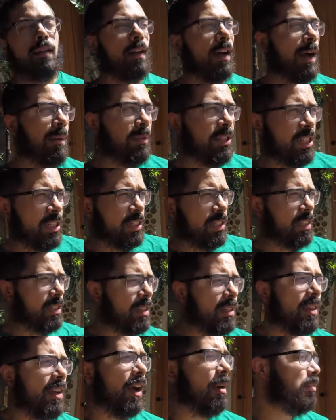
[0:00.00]
I'm just
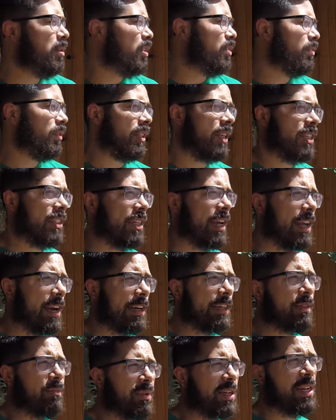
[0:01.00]
really excited
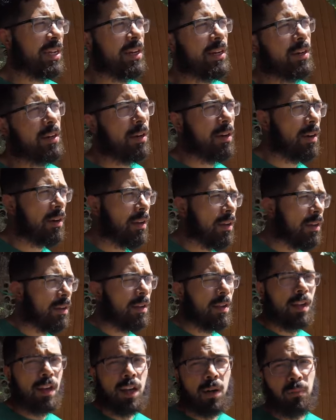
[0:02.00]
to be here.
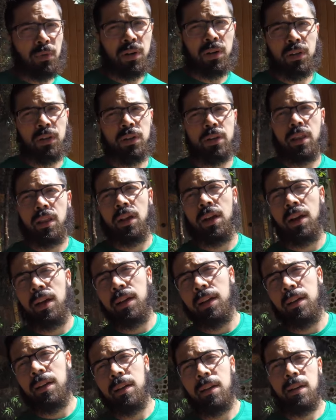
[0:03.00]
I'm going to learn a lot,